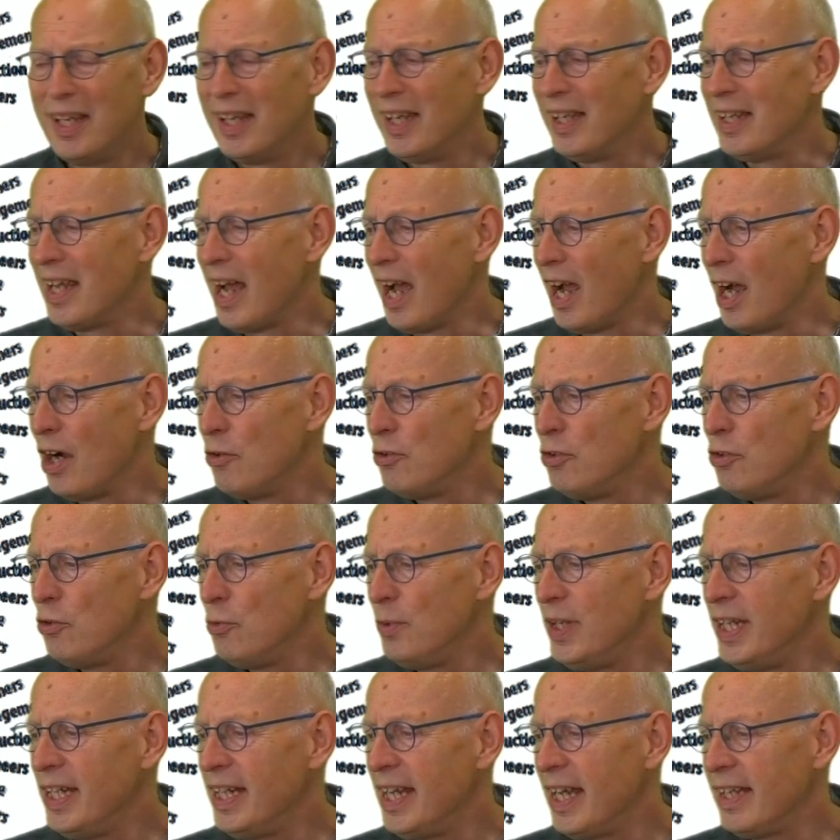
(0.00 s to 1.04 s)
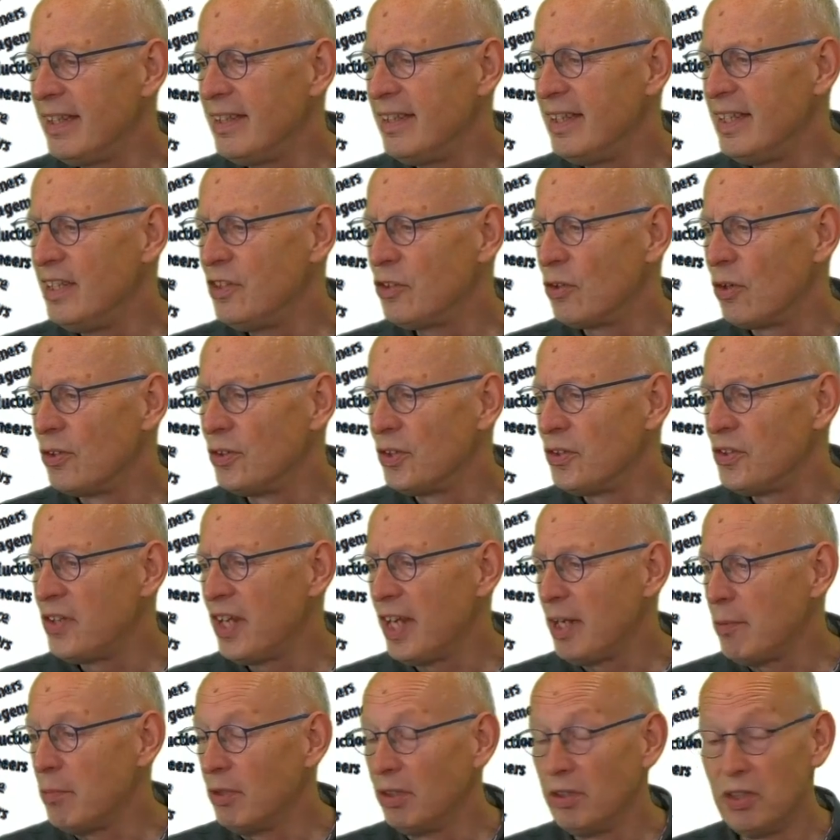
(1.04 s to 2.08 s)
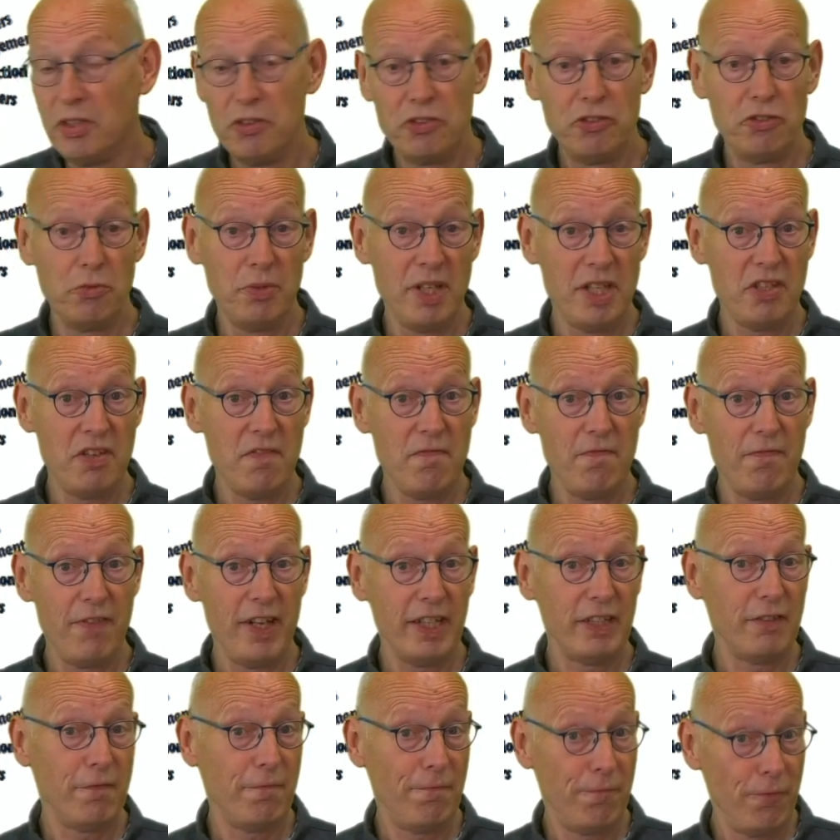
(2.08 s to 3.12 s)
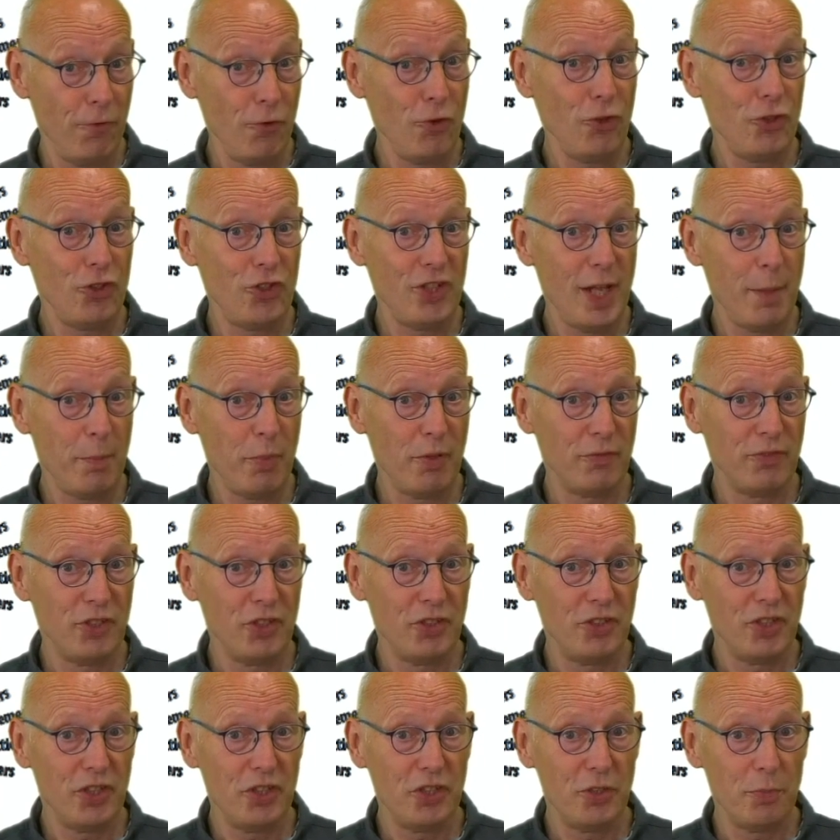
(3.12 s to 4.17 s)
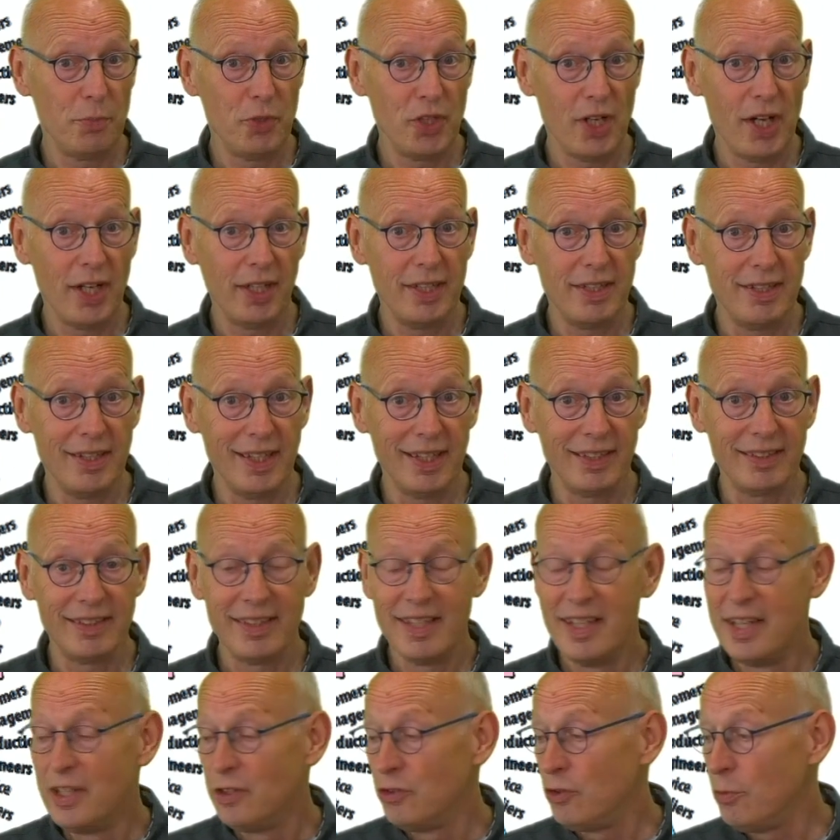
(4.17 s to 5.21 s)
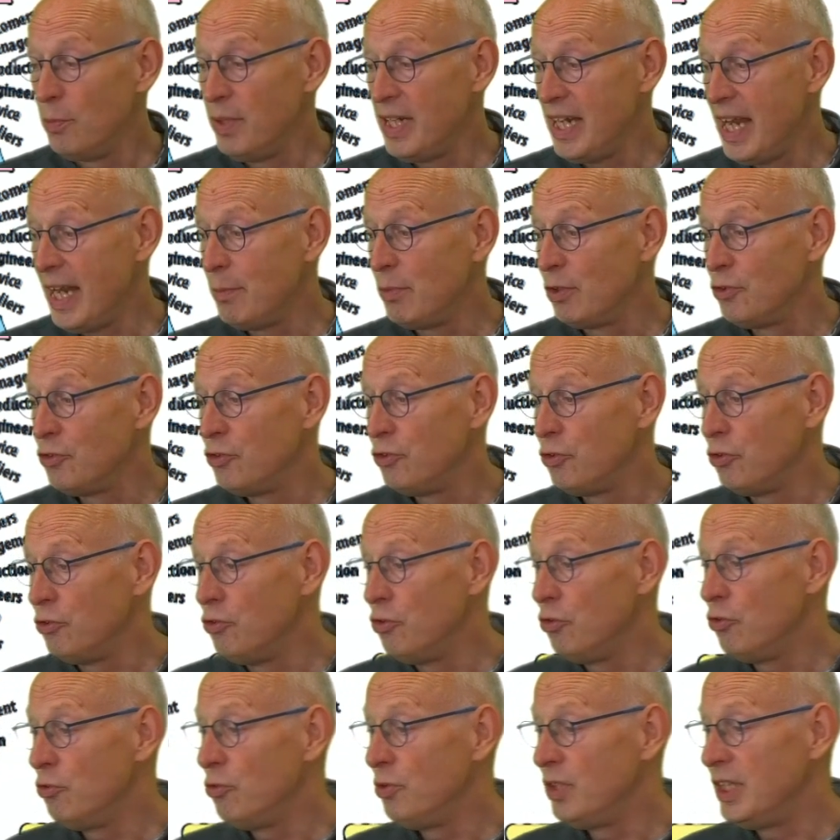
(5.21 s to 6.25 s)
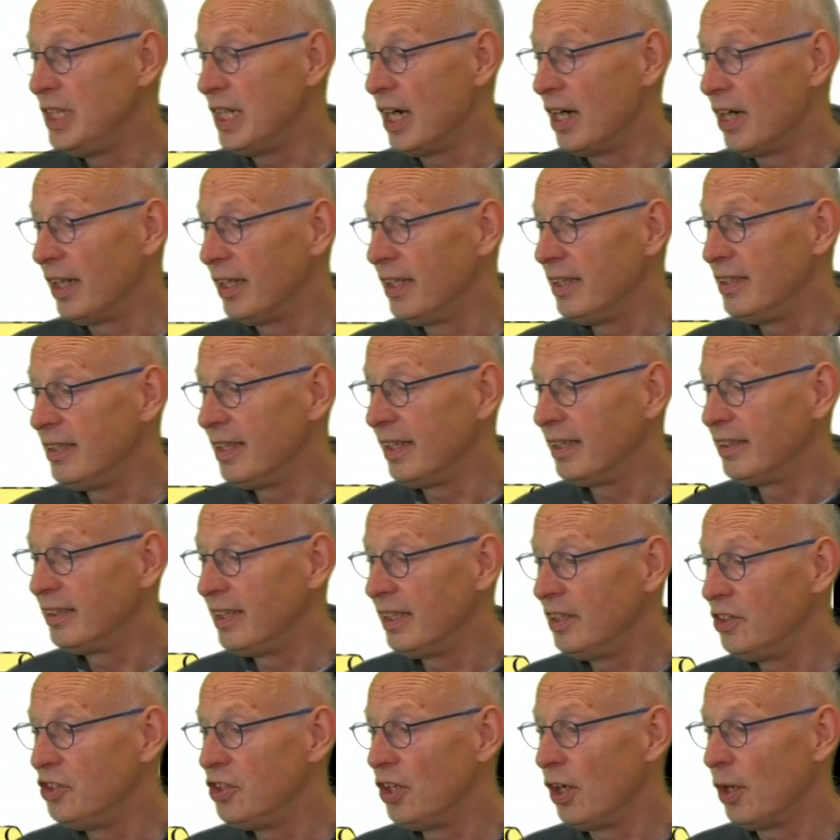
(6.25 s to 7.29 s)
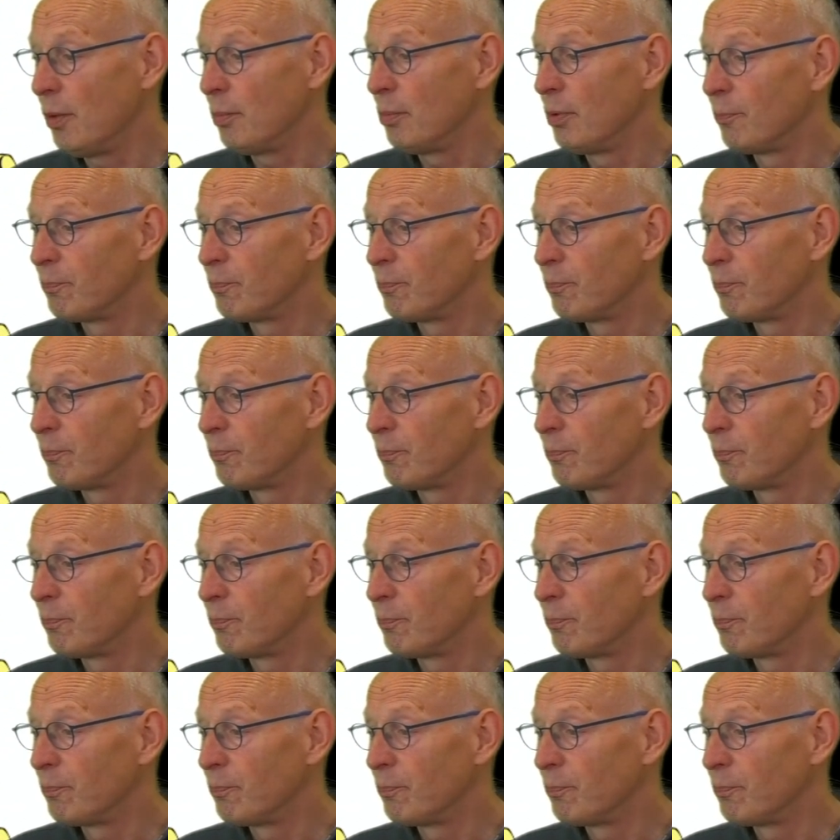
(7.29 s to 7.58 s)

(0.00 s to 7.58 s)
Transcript: And how do we get these on the table? So that's in fact the first step of the systems architect, to be able to do the architecting job.